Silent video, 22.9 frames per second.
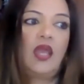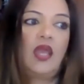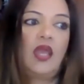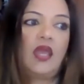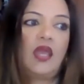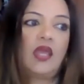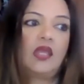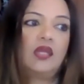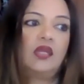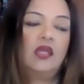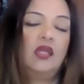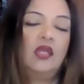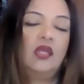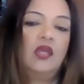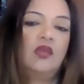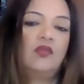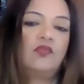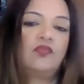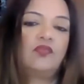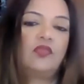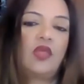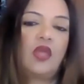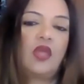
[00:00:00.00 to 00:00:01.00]
And
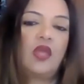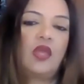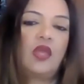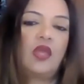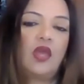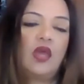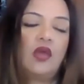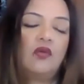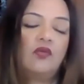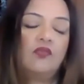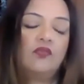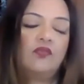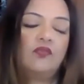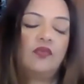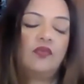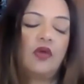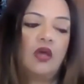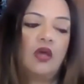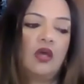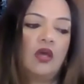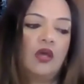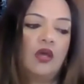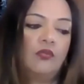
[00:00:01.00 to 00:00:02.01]
if they have
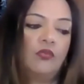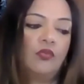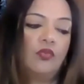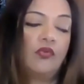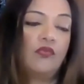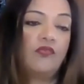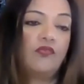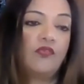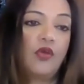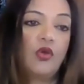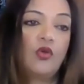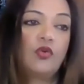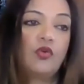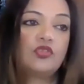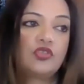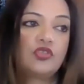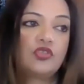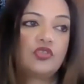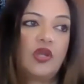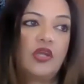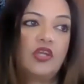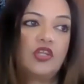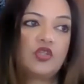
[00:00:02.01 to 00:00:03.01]
revoked
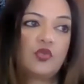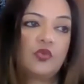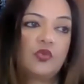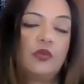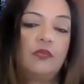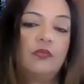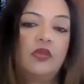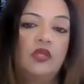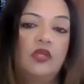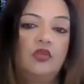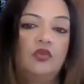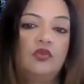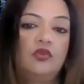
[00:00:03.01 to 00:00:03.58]
your H-1B,